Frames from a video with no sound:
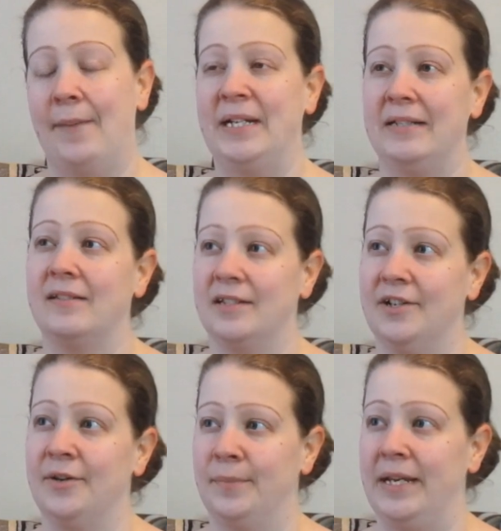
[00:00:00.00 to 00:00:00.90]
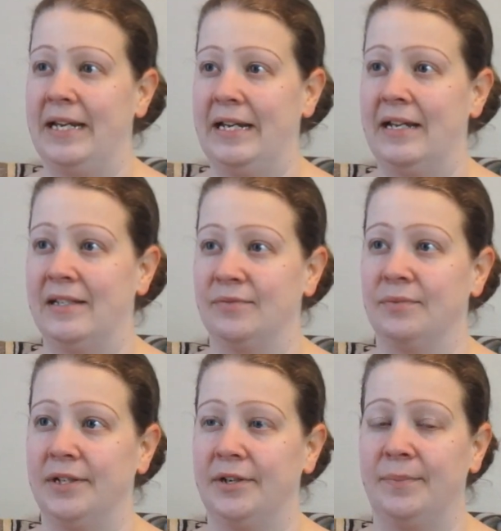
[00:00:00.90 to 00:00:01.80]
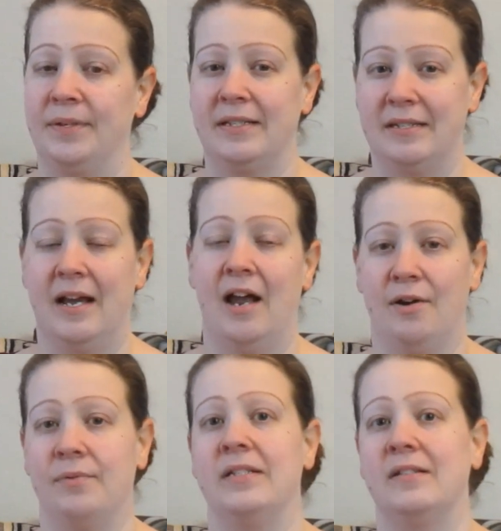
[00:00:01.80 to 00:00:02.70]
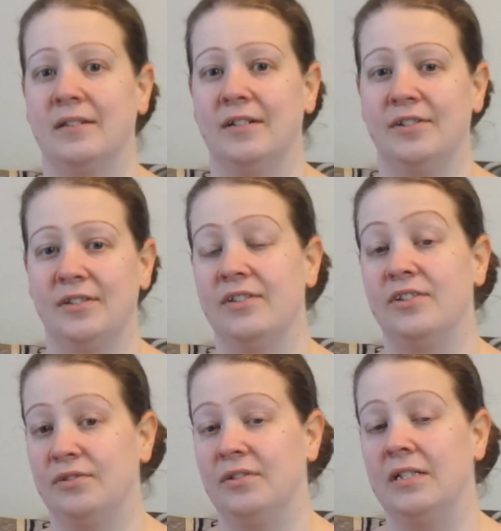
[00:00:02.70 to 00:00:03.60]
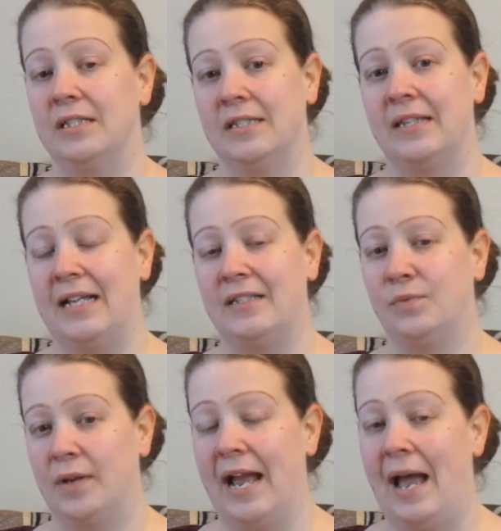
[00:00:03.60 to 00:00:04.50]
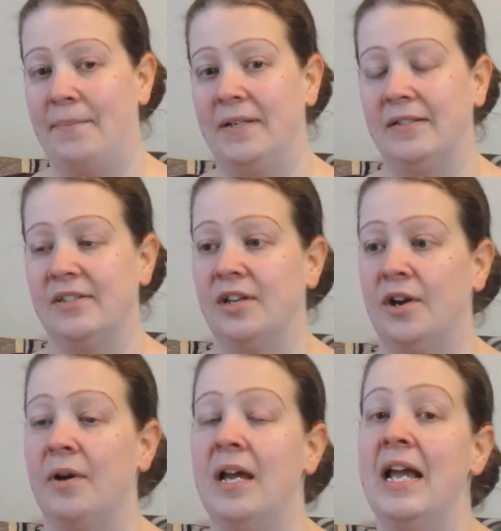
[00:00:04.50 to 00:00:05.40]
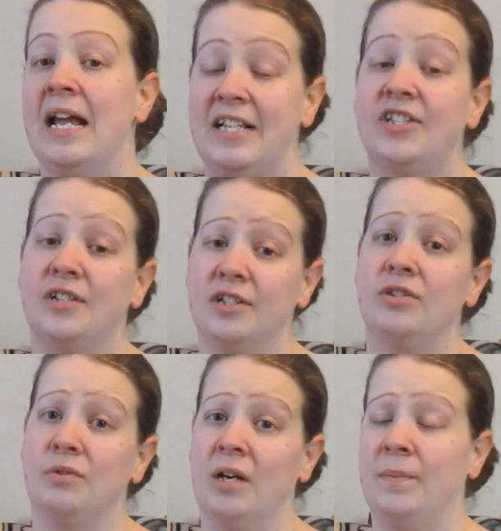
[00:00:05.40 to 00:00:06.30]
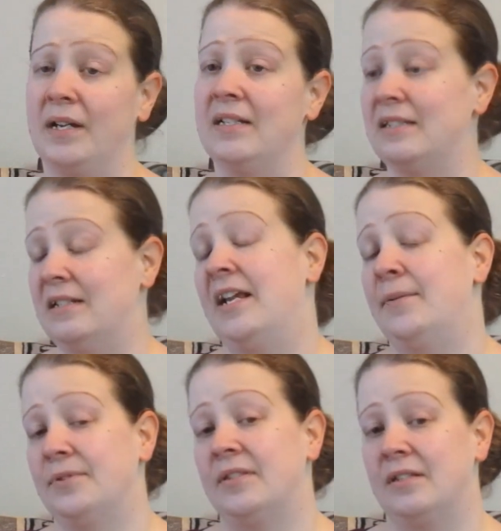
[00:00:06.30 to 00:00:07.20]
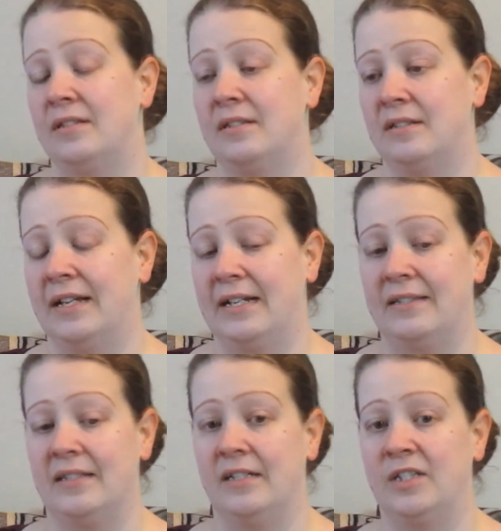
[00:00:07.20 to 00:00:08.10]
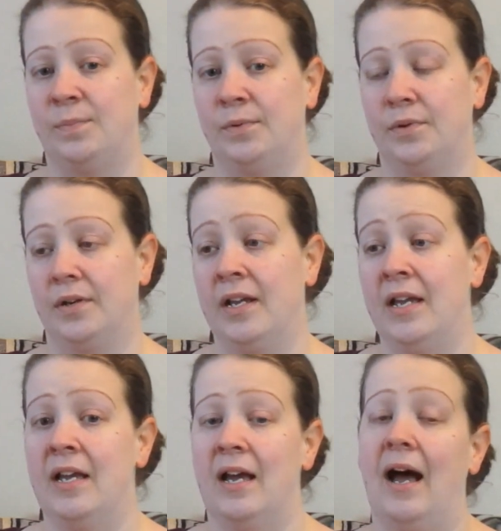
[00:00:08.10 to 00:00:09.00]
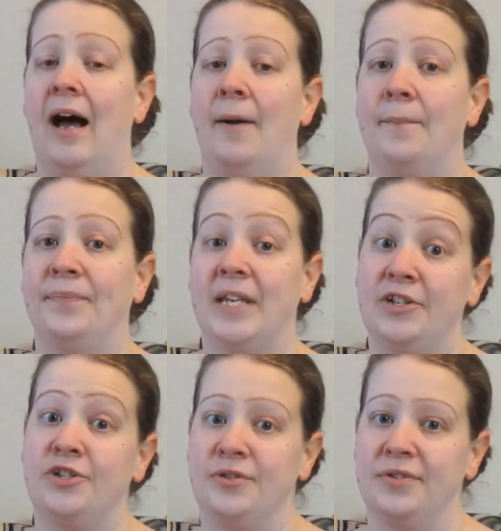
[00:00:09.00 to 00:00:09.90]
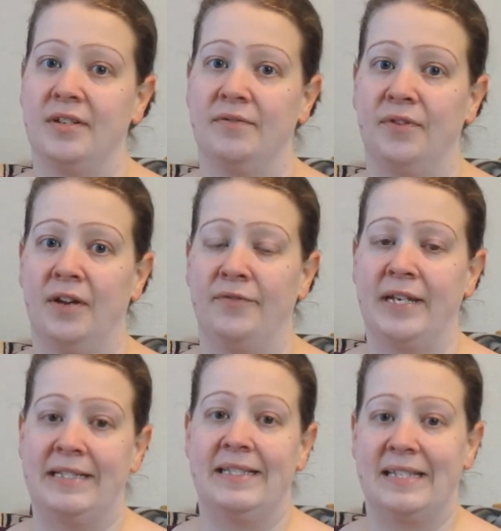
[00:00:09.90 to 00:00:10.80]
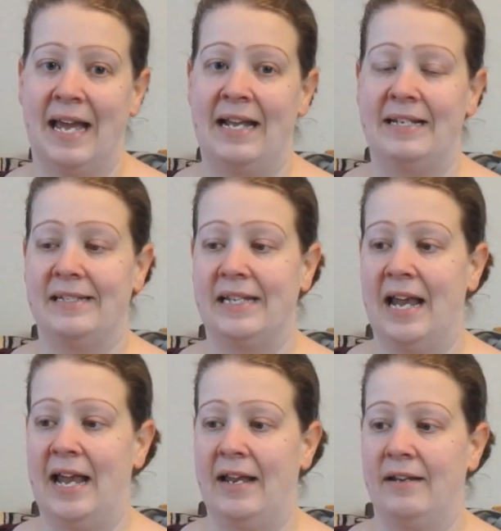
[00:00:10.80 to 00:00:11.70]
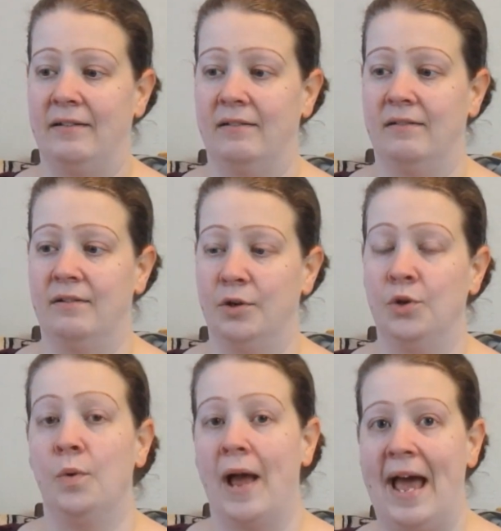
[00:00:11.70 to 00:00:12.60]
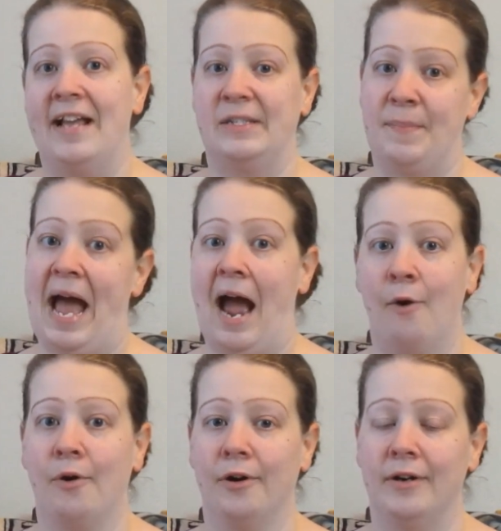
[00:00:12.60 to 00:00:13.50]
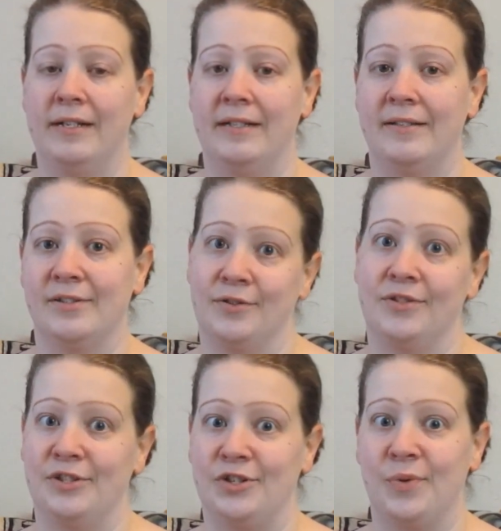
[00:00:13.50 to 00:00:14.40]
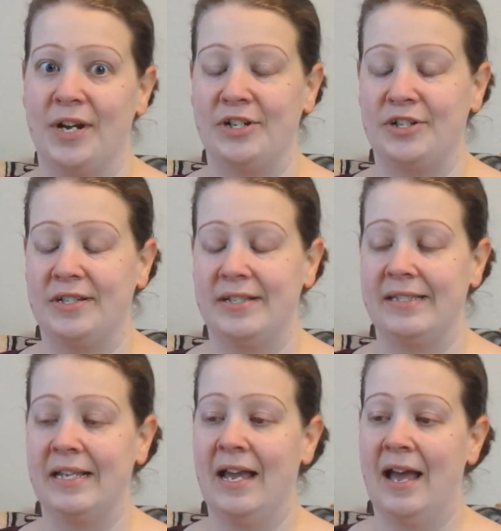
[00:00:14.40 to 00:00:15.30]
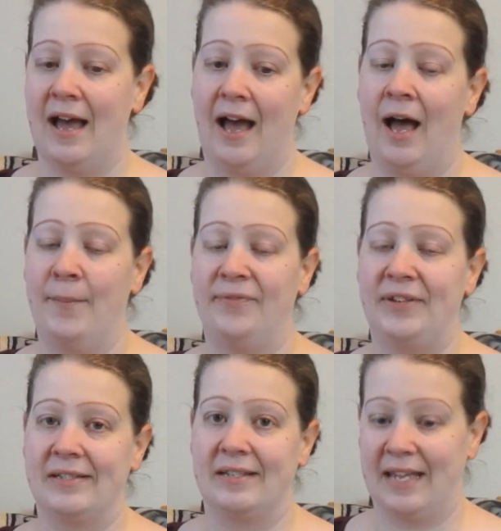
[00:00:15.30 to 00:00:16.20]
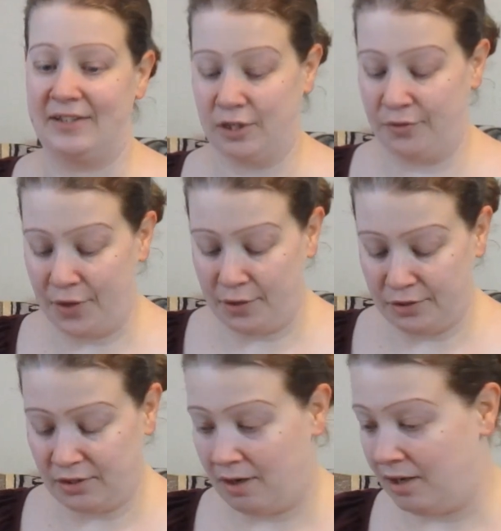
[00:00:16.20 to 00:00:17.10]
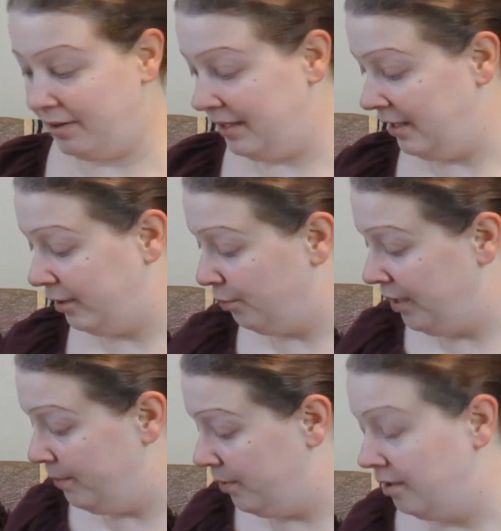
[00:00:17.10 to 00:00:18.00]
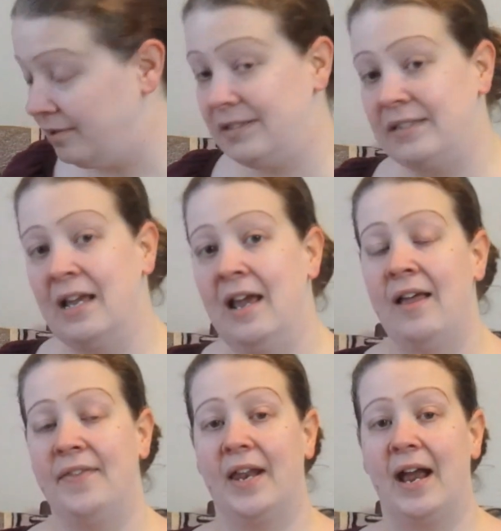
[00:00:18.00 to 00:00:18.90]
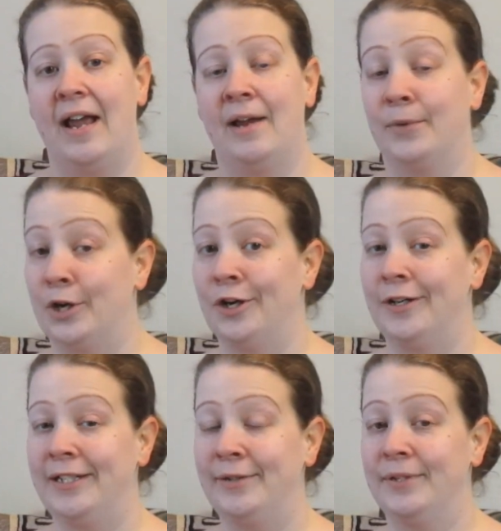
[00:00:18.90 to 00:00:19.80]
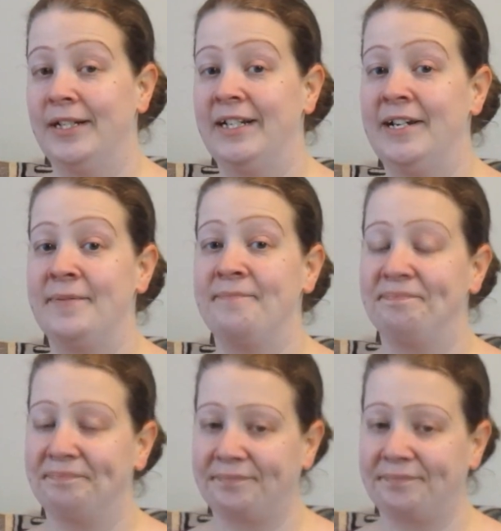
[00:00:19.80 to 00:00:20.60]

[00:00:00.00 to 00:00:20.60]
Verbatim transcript: I mean, it's clear to me as a reader, but it's not always clear to the students that that's what happened. So it's a good story because it enables us to, like I said, explore um, issues of, of consent and who has power in certain situations um, and things like that. So those are the three books that I am currently reading.